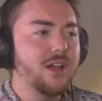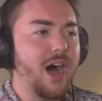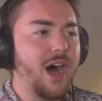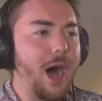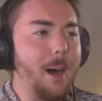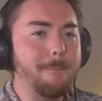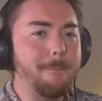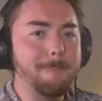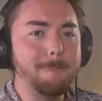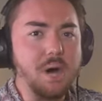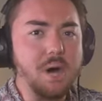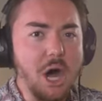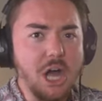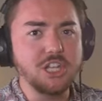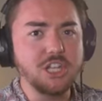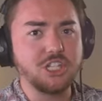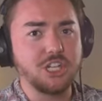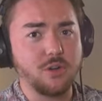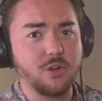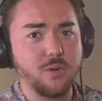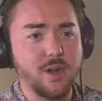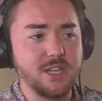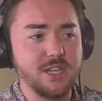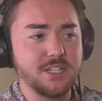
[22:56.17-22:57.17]
a bunch
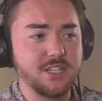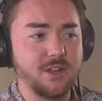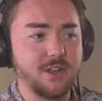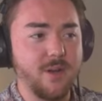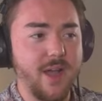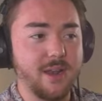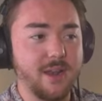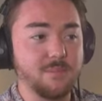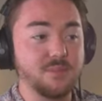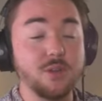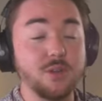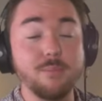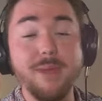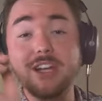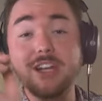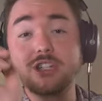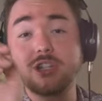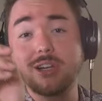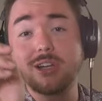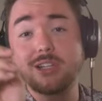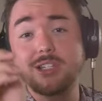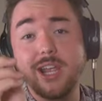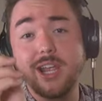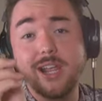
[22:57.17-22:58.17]
of crazy new items. So make
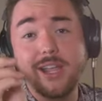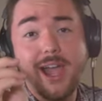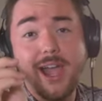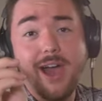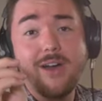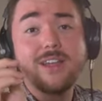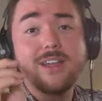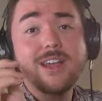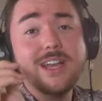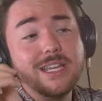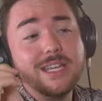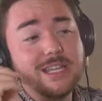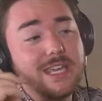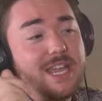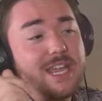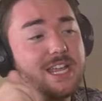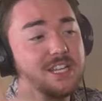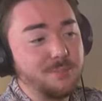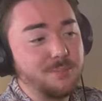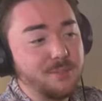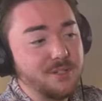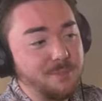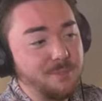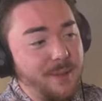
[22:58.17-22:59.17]
sure to check out
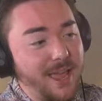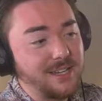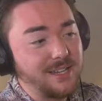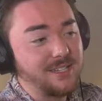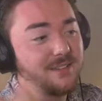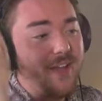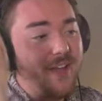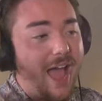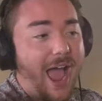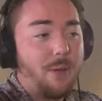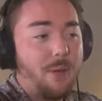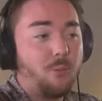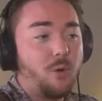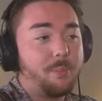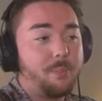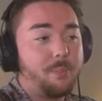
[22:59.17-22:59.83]
Keyin's Perspective. I will